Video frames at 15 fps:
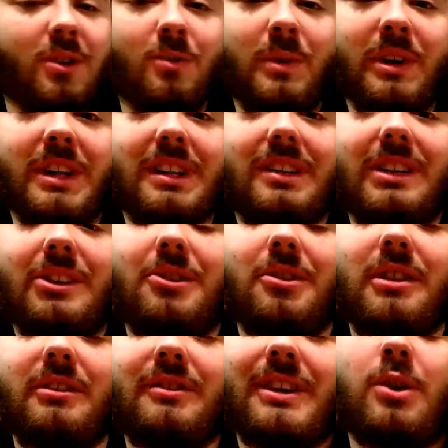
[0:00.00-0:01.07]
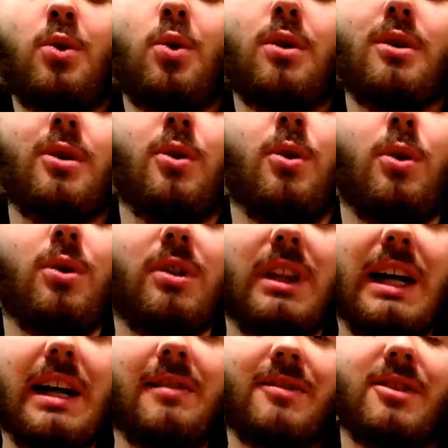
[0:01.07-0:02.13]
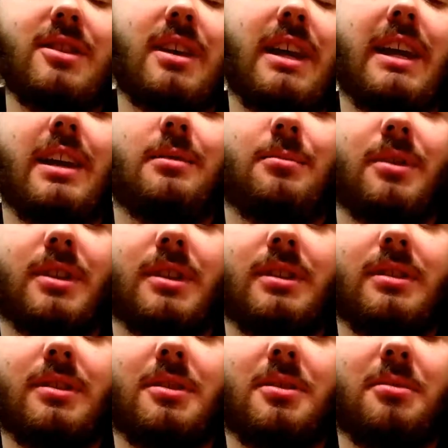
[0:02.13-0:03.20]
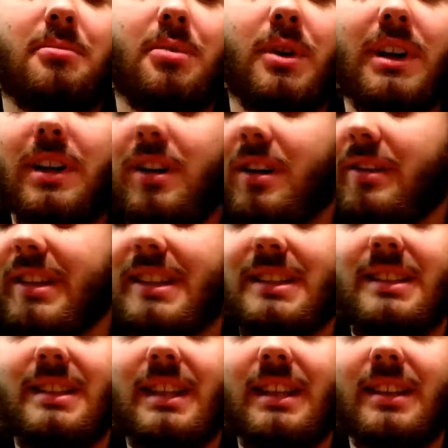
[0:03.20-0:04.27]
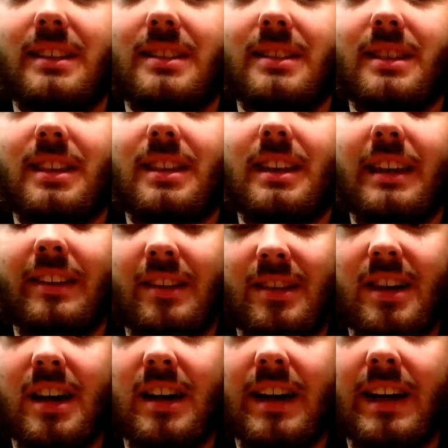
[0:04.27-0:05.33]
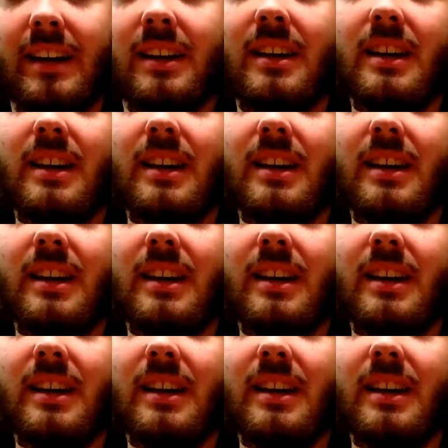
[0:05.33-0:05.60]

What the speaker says: We could literally record our whole lives on camera, put it on this disc, and then die.